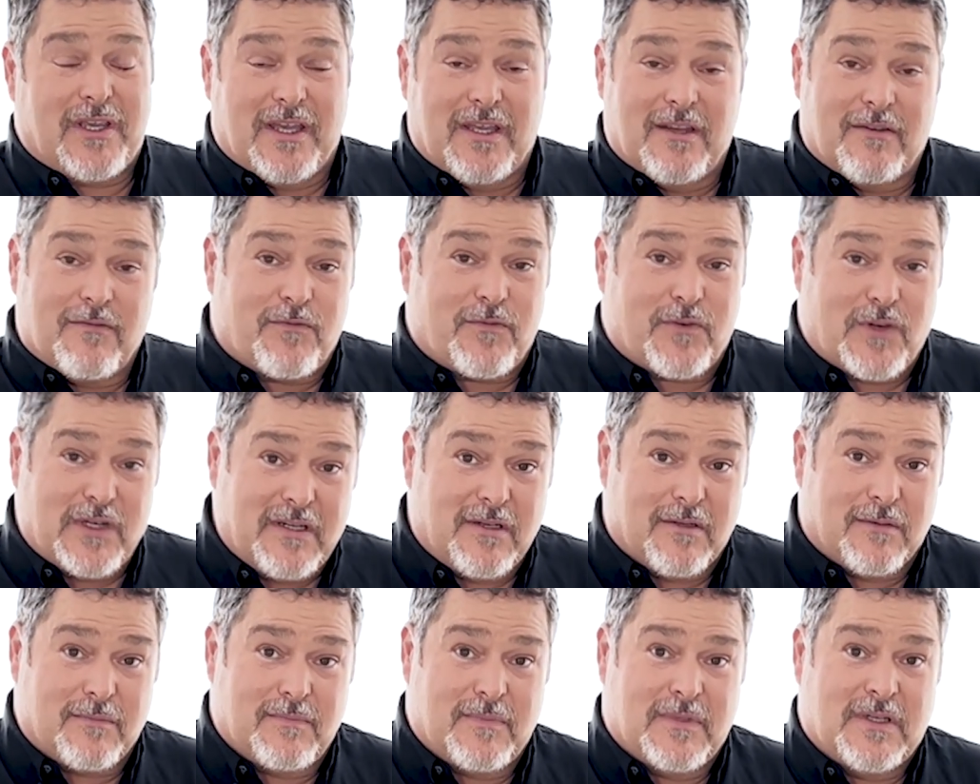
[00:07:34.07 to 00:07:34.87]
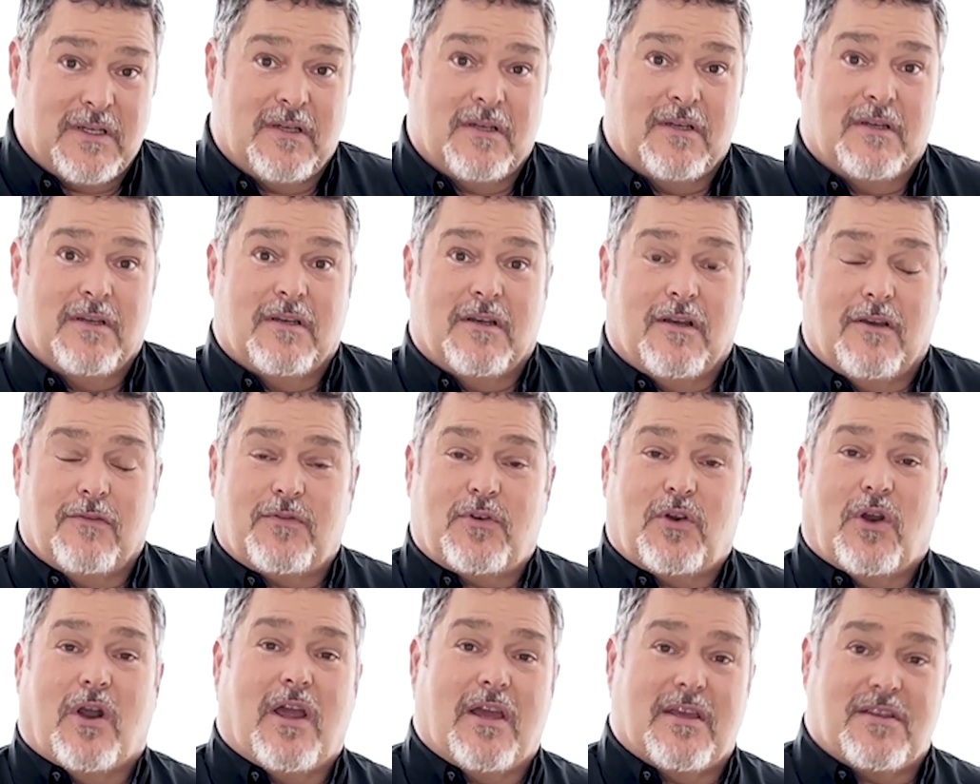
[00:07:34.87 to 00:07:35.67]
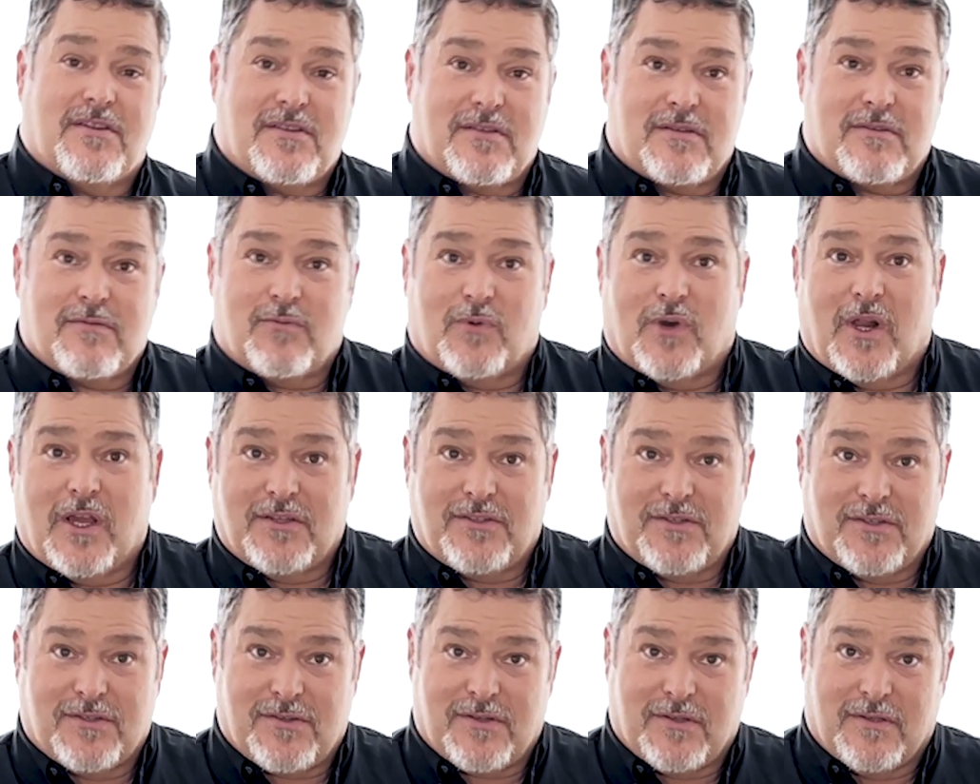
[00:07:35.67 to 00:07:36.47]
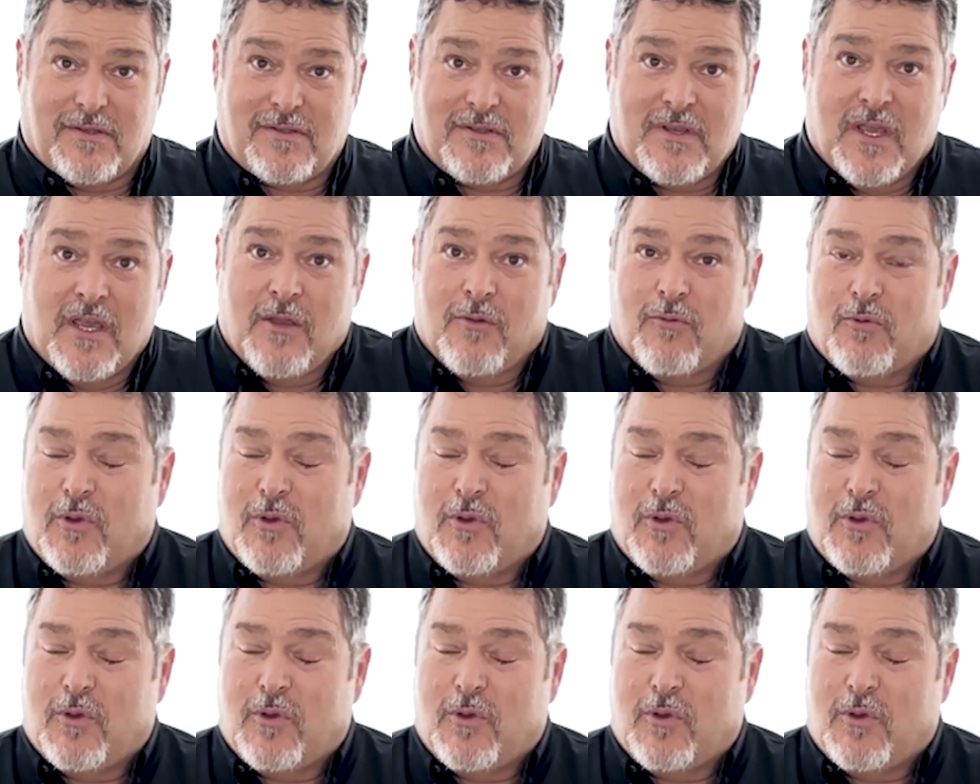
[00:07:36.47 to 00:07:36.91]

and freedom of Christ's righteousness.